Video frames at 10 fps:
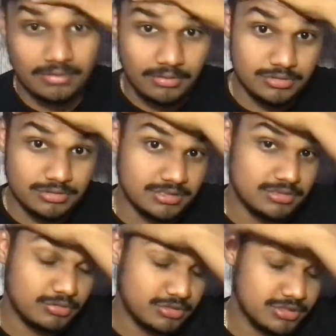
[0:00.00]
Grocery
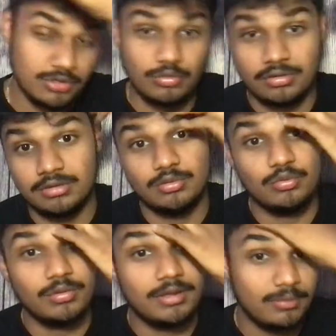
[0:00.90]
Store Joe were gonna do
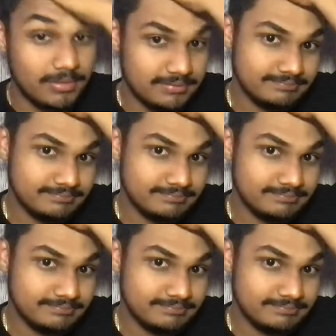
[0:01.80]
well, but